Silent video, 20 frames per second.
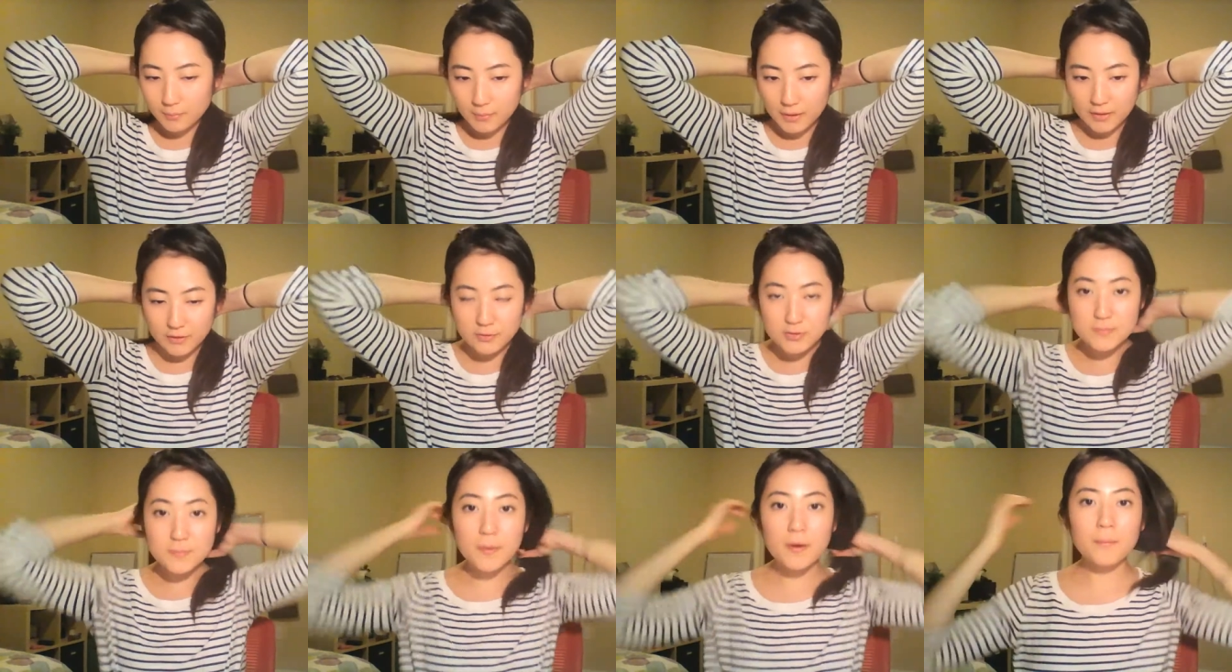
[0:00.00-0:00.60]
I
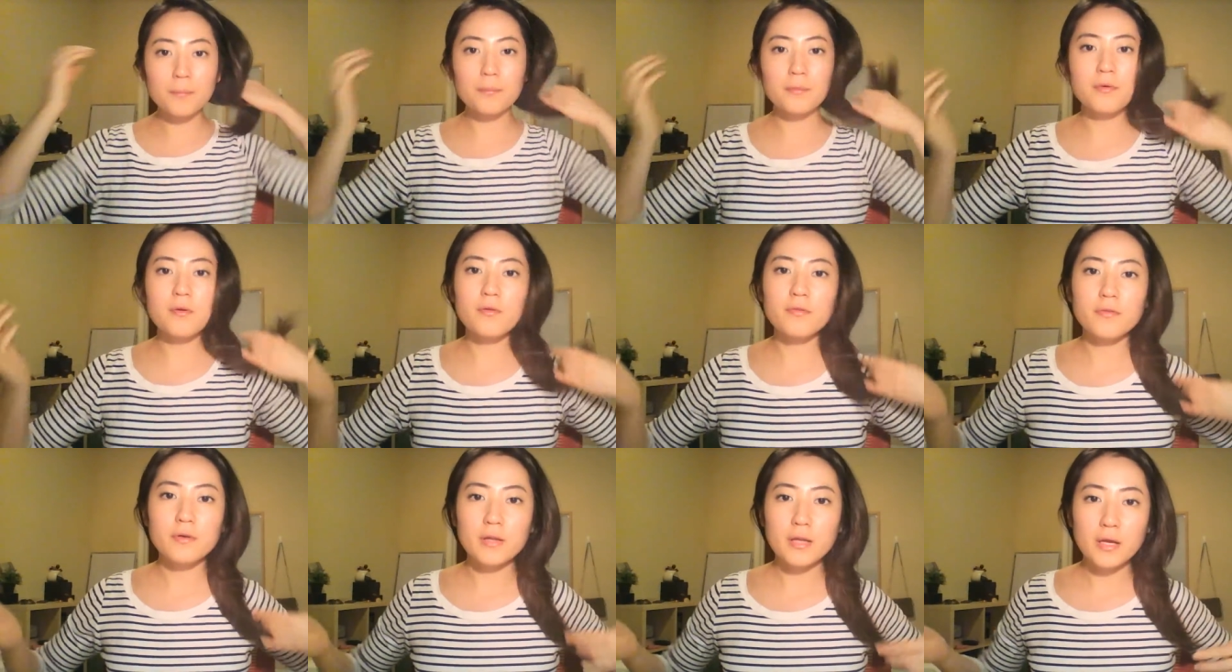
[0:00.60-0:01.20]
use
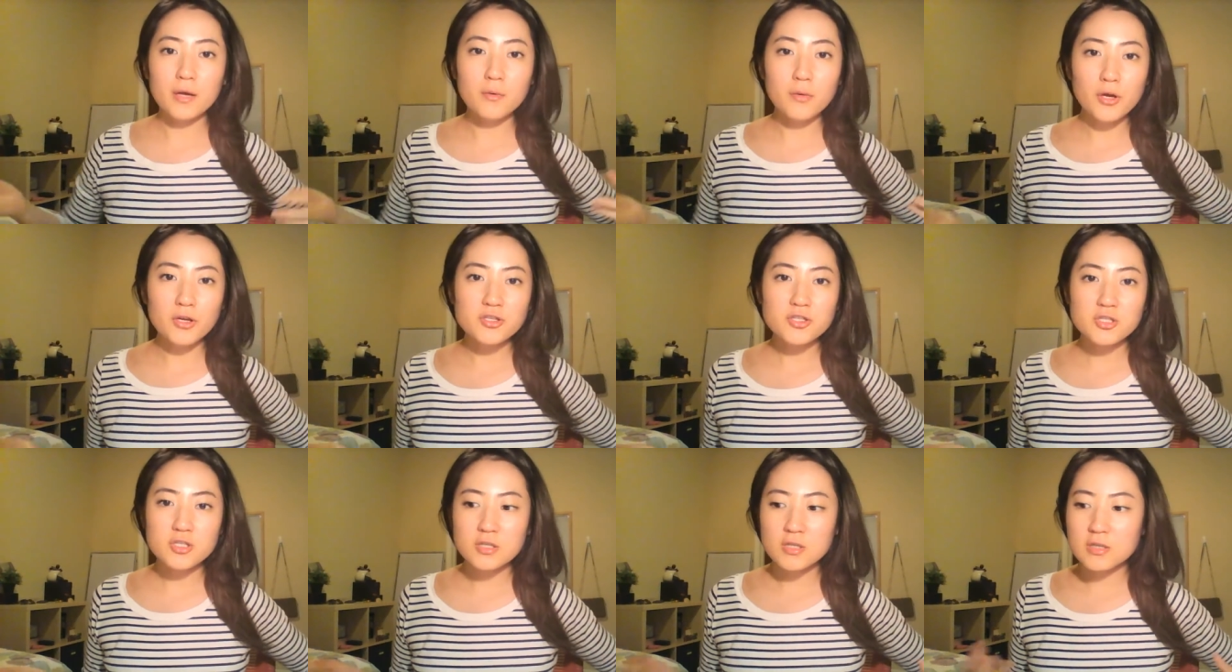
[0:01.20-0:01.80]
purple for like
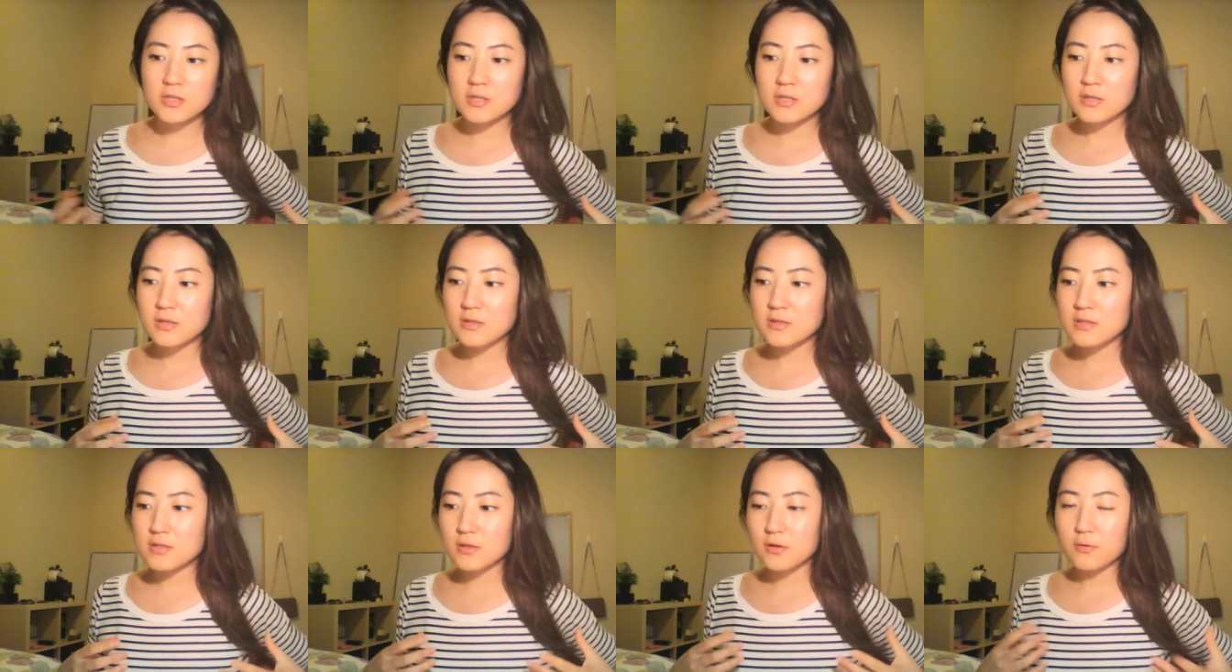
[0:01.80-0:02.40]

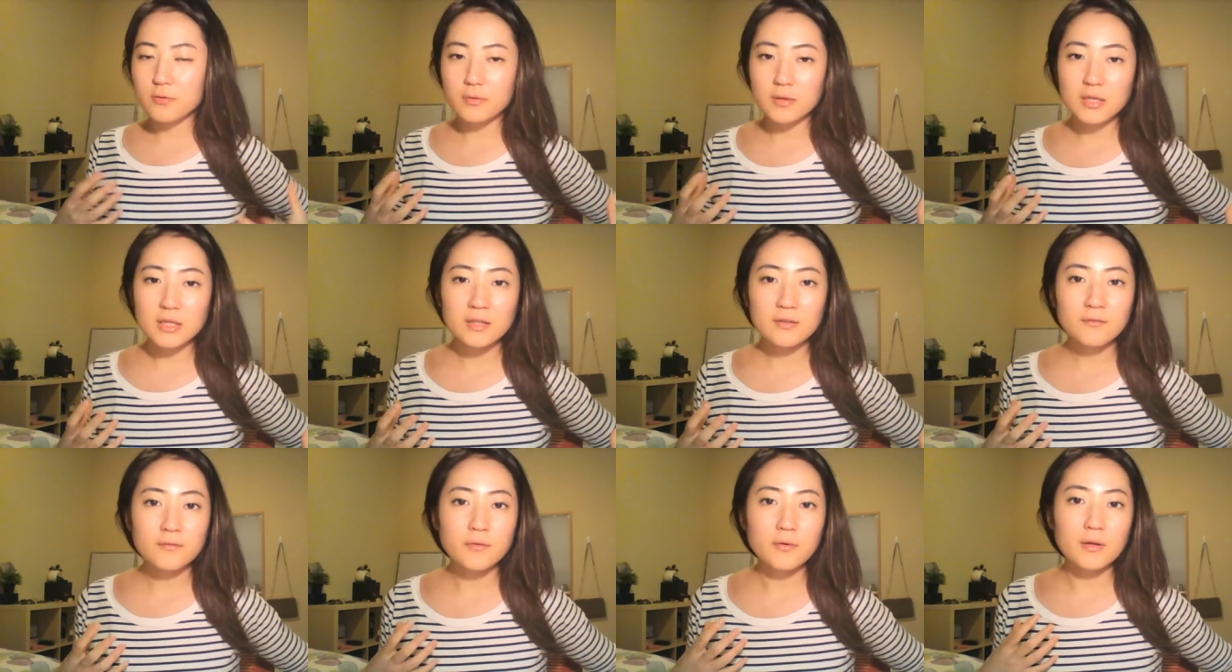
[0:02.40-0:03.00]
questions,
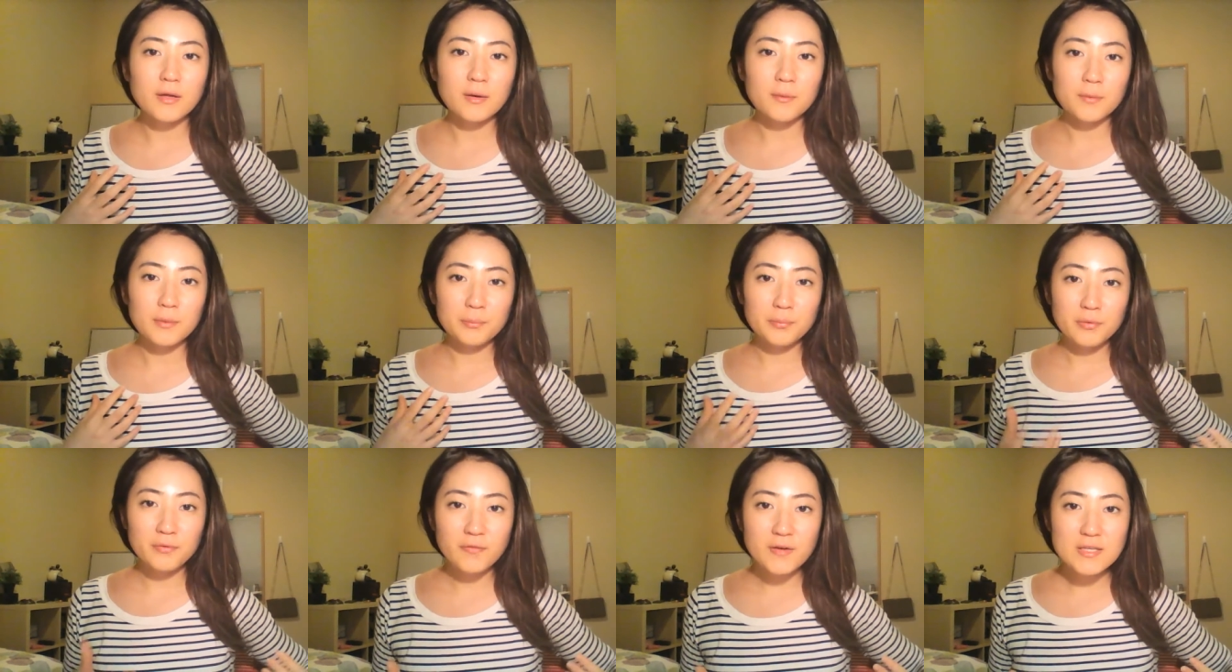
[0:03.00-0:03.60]
green for like
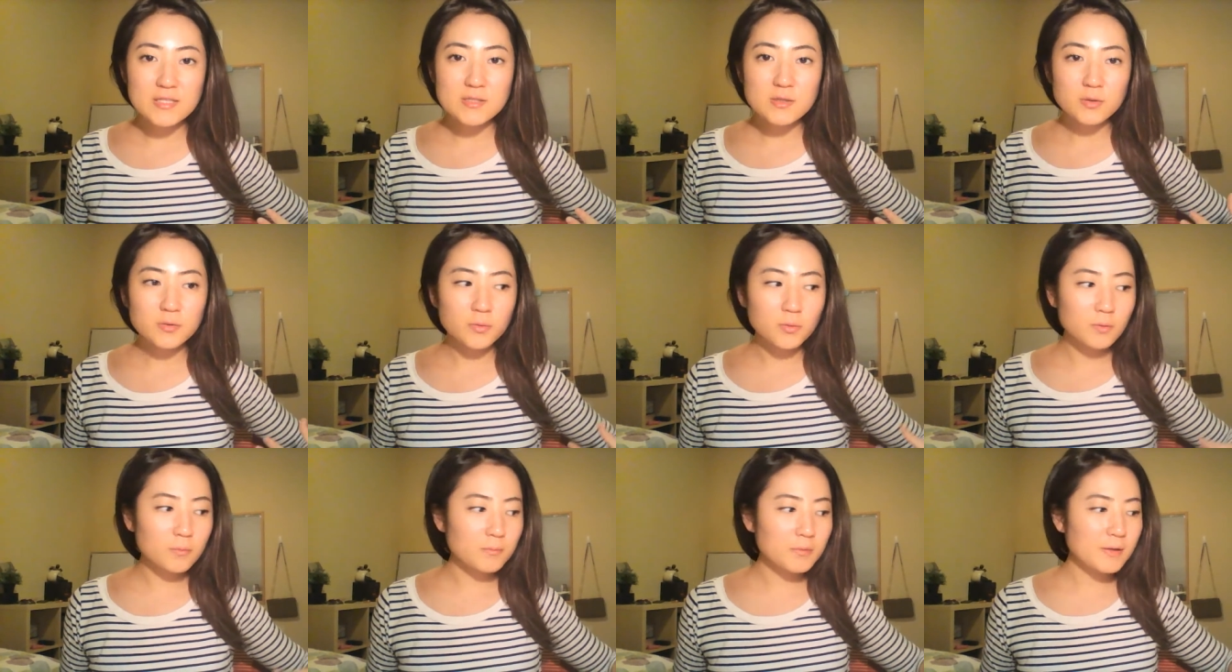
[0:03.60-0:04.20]
what professor
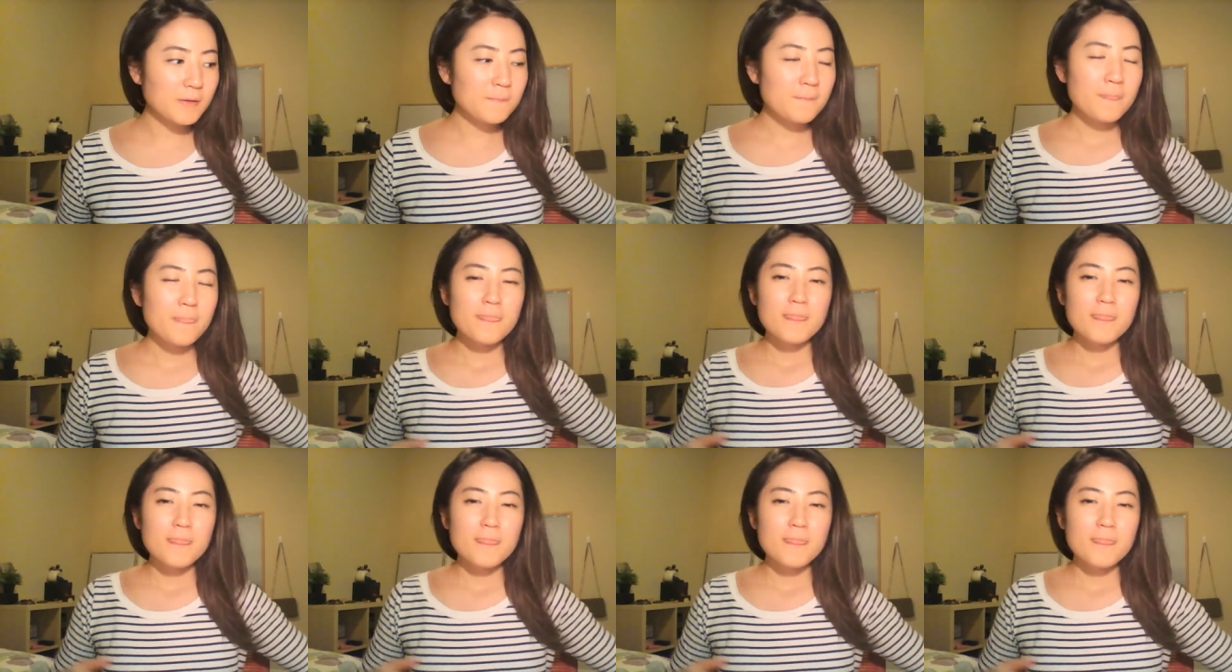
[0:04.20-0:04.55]
told me.